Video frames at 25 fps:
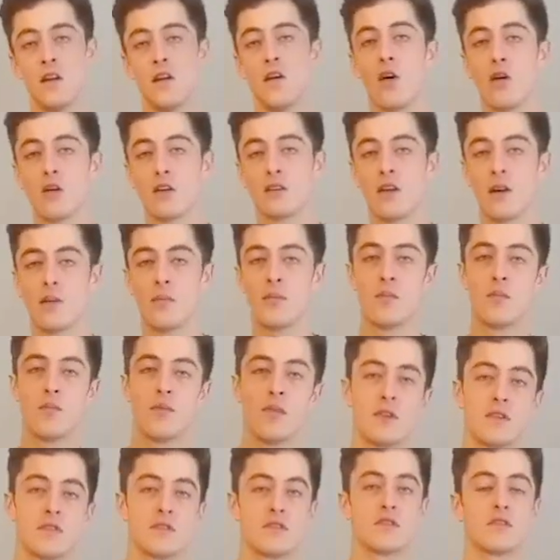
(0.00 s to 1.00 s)
locked up in
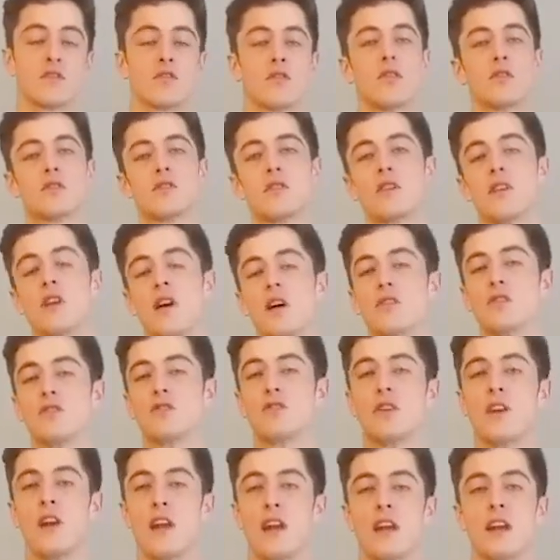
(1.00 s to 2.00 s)
prisons across the
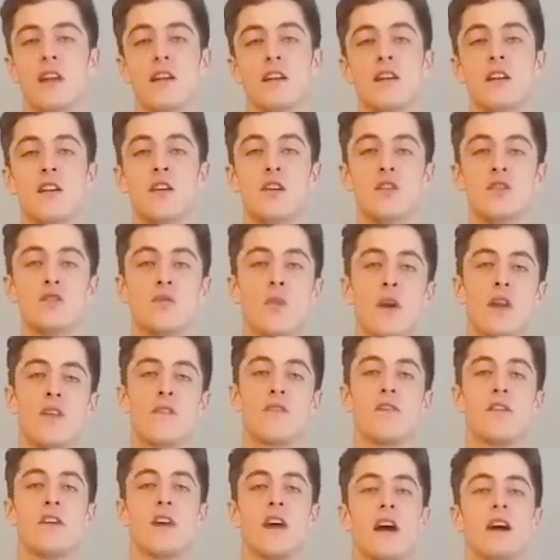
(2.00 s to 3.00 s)
country,
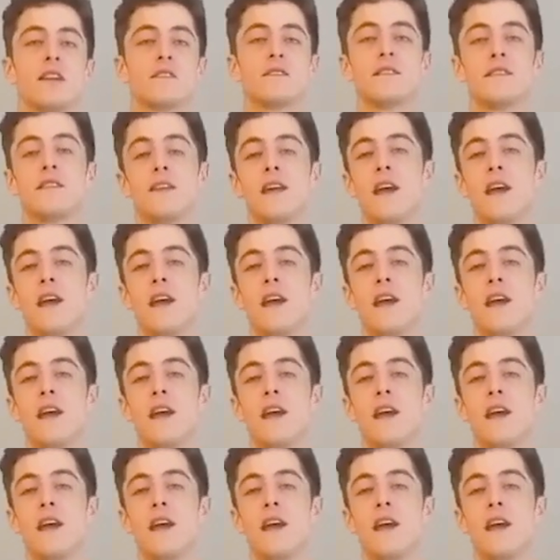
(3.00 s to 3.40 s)
twenty-three hours a